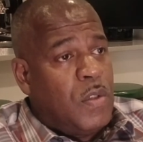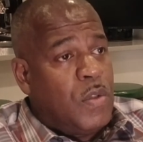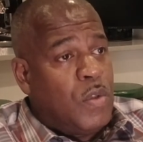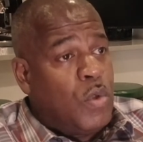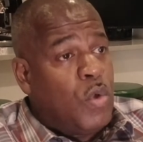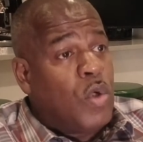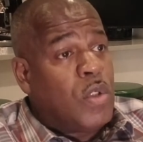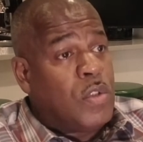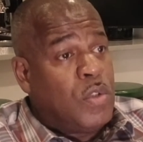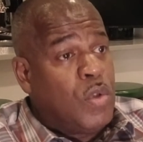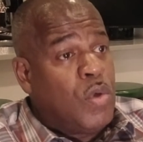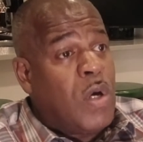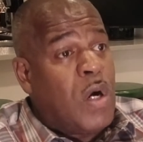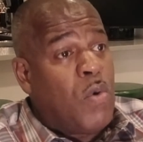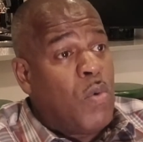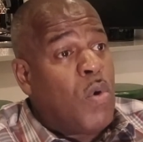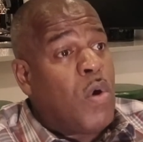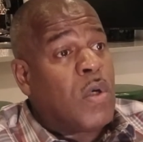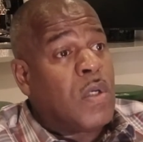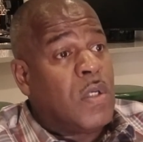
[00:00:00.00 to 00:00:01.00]
nor do I
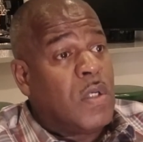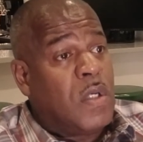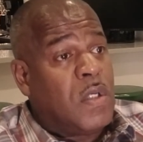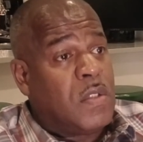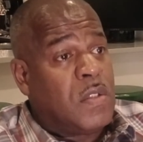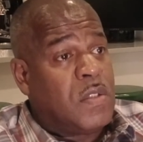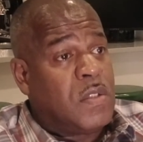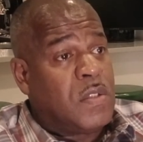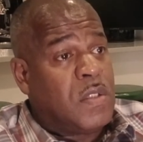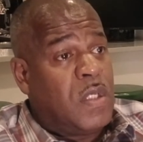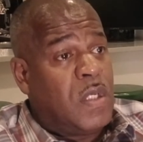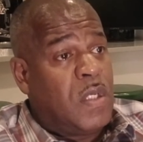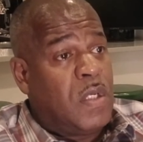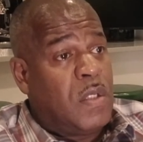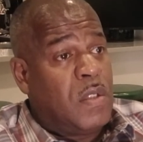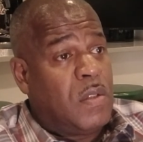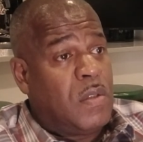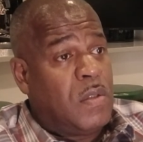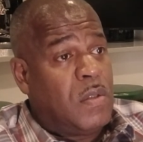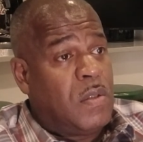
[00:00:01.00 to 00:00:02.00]
want to
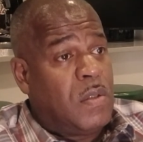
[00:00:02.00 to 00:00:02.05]
understand.